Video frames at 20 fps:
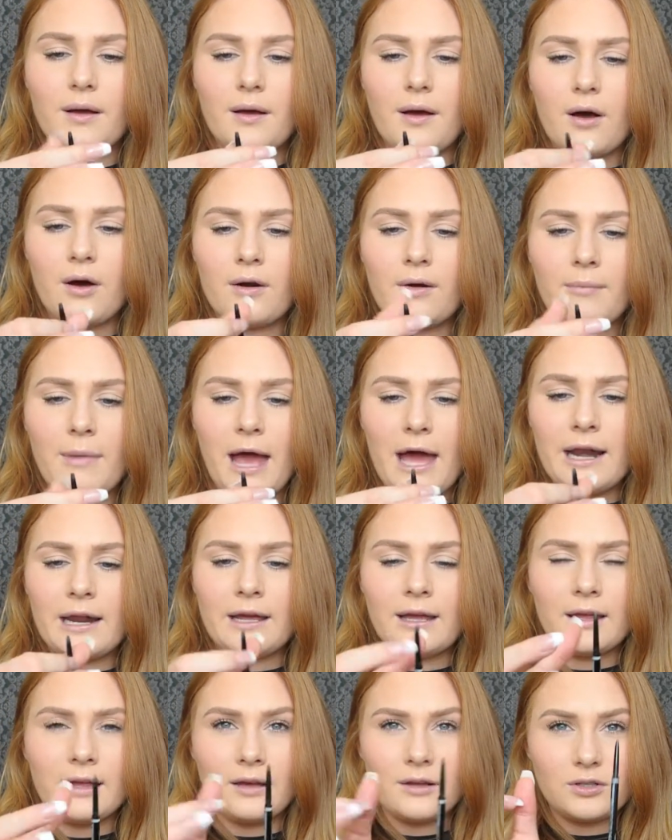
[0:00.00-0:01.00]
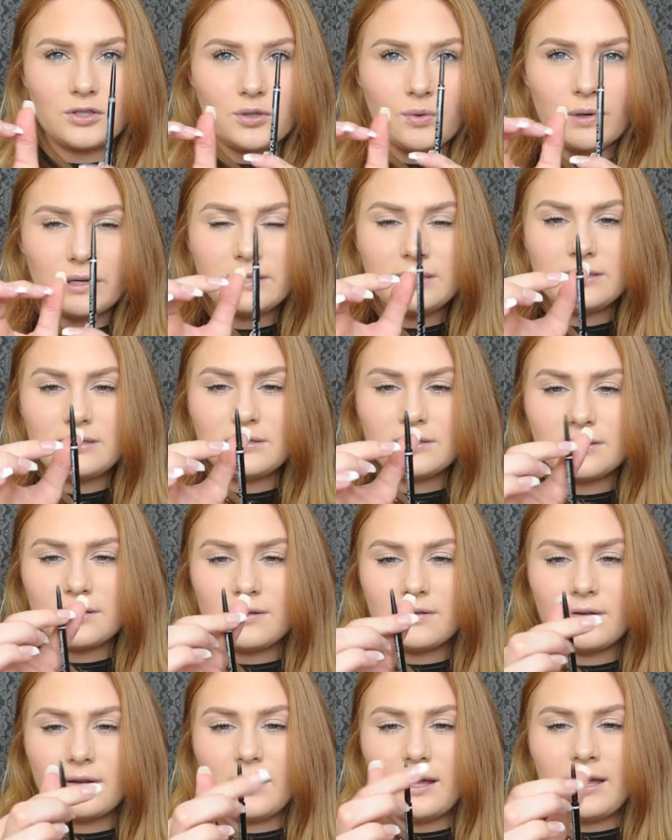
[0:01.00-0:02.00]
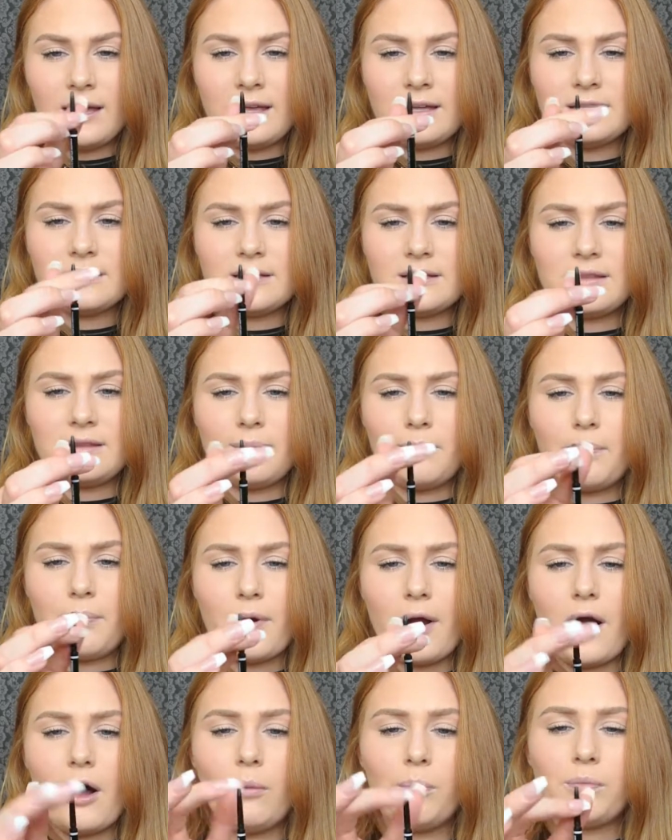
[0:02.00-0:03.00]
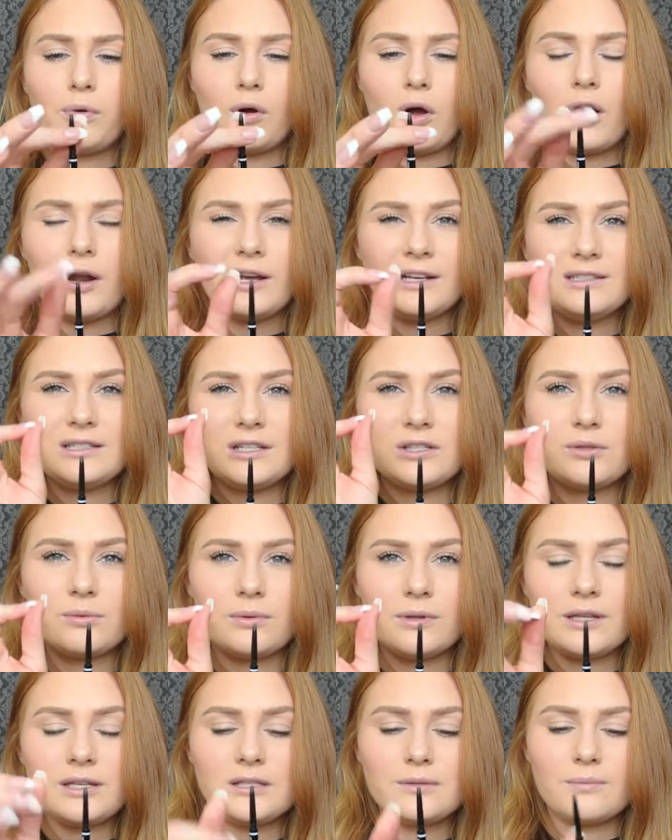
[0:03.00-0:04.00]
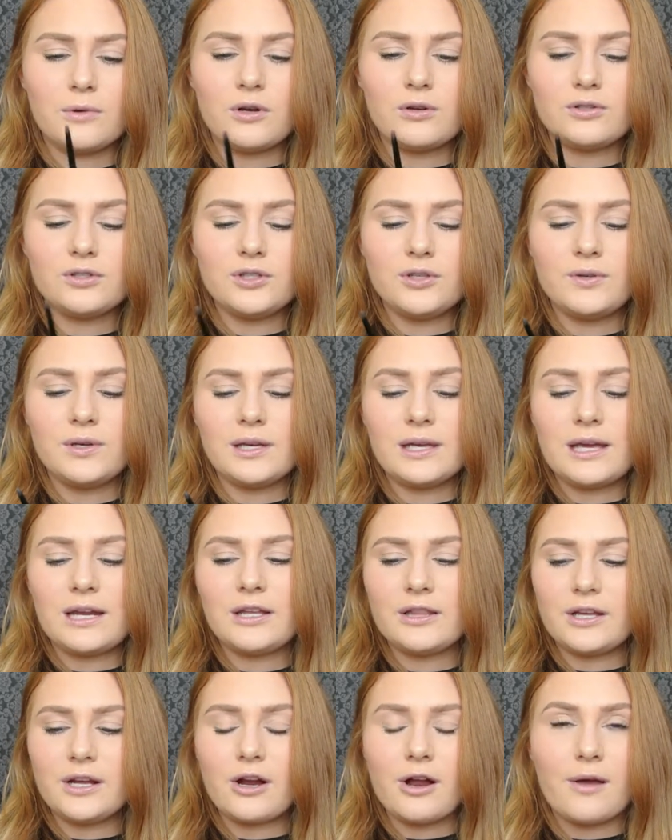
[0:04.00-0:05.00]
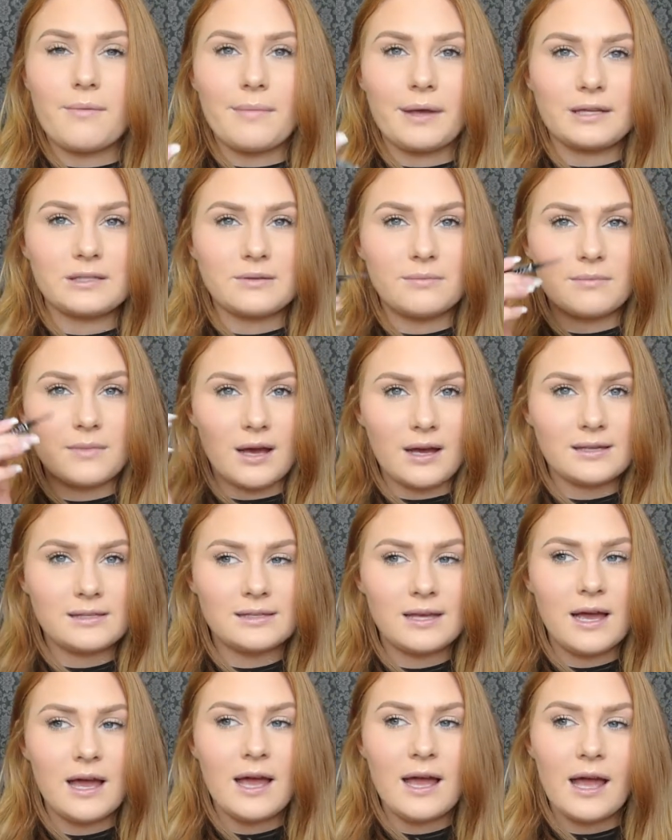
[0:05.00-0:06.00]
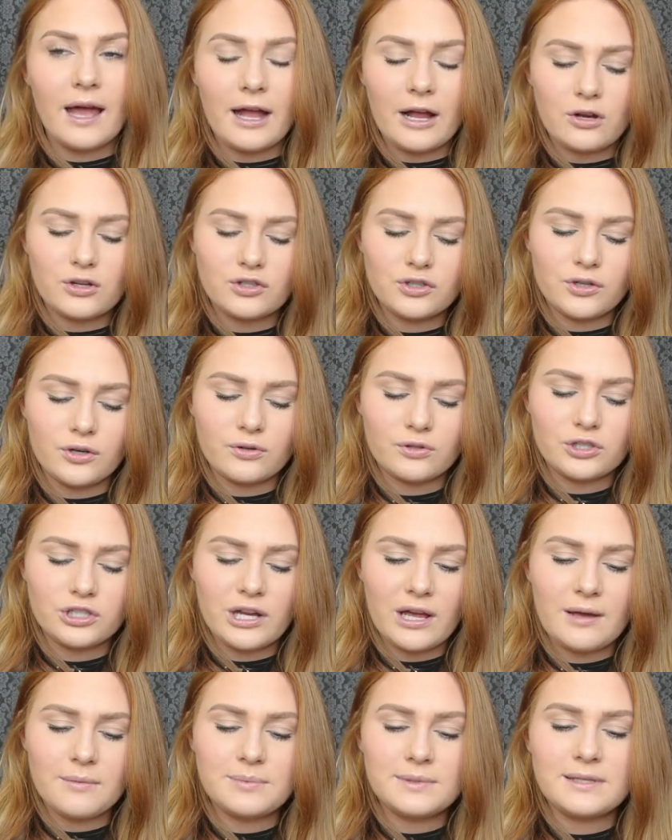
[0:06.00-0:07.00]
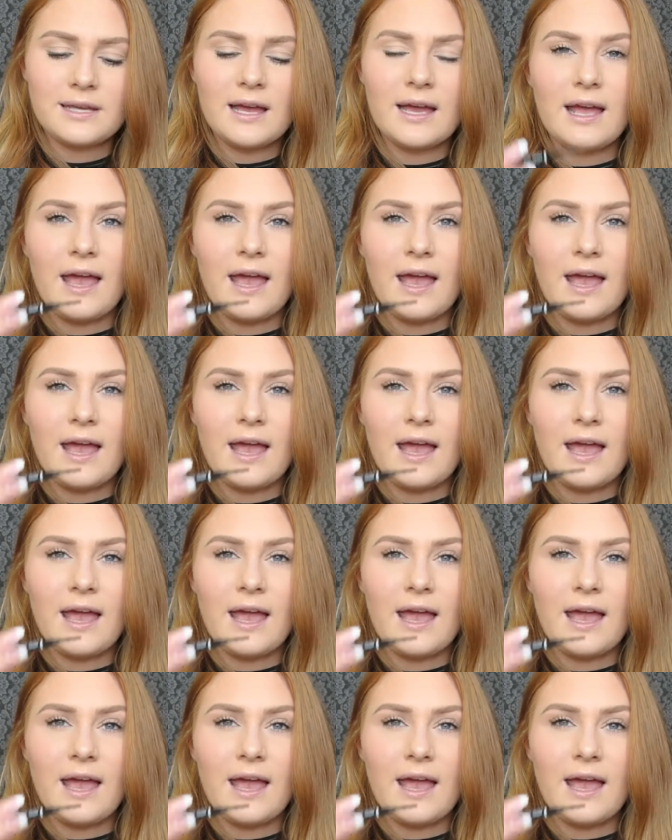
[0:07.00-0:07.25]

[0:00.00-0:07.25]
automatic twist, and the brow product is really small, so you can get in there and make some nice hair stroke shapes.